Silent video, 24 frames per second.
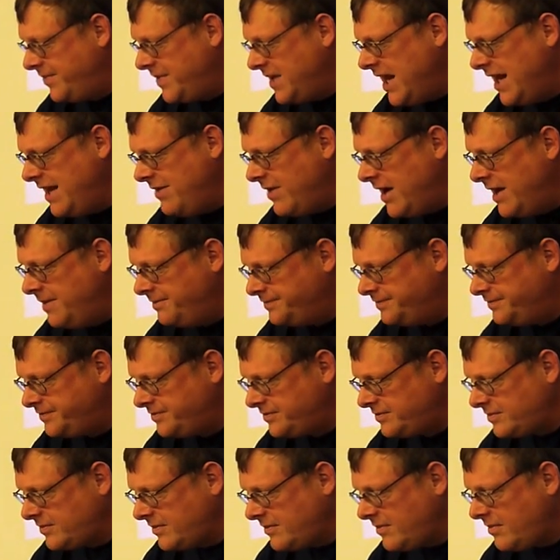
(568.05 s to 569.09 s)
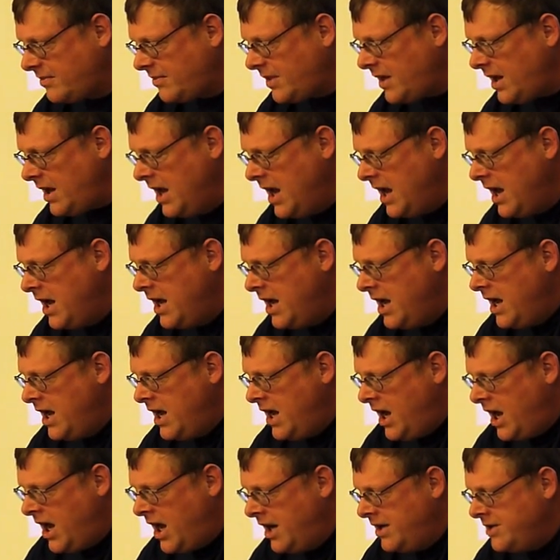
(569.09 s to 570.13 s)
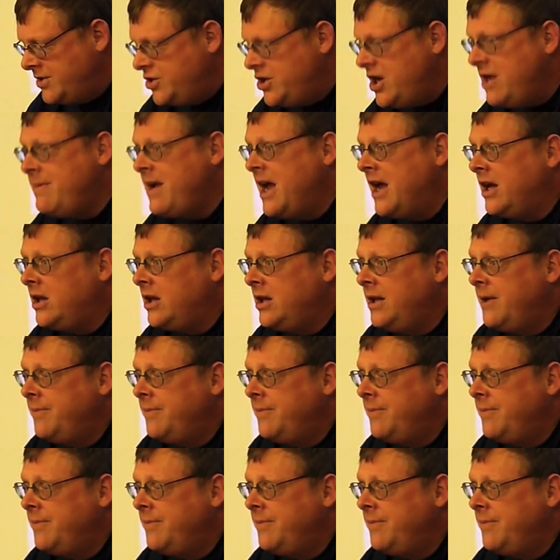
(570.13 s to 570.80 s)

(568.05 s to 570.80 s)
Anyway, Gmail